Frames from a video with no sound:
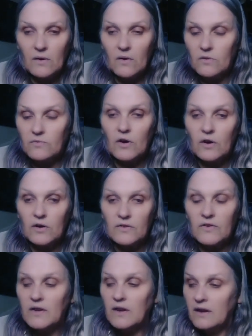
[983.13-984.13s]
or
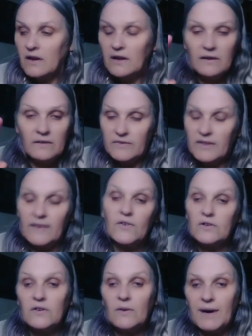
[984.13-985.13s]
rods, they've
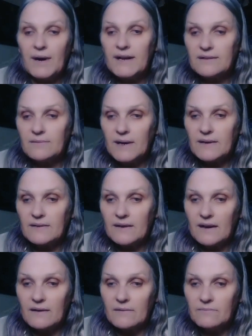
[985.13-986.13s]
got to abide by
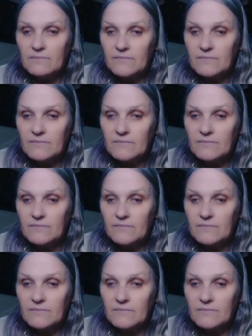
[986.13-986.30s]
that.